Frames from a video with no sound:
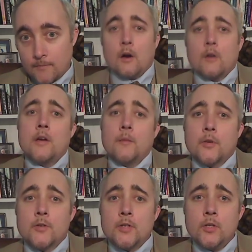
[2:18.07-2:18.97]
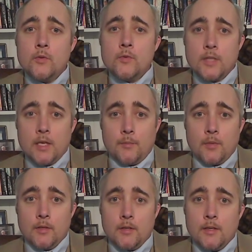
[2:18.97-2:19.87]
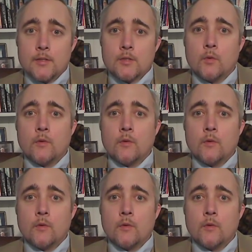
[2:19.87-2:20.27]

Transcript: Our number two tip is to